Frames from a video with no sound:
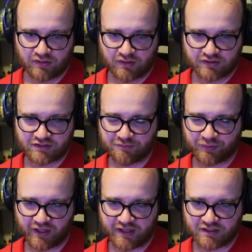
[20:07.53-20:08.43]
Does it
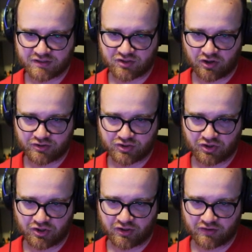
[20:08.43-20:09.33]
play Khazar
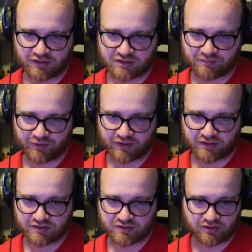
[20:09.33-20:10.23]
turn? I think it's a play
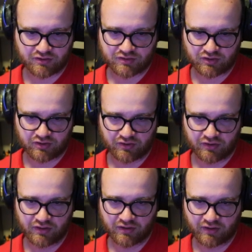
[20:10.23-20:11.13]
Khazar turn.
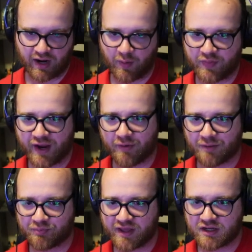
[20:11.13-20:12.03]
Now, I think I want
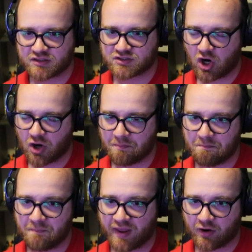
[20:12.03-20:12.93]
to play Khazar
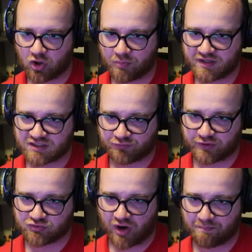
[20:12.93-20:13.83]
middle, because if we
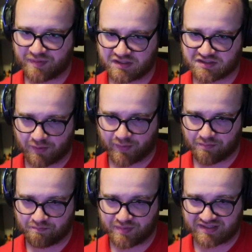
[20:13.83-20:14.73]
draw Beast, I want a
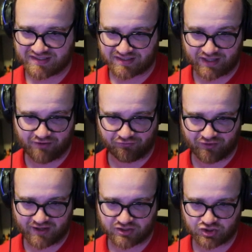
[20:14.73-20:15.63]
Beast left next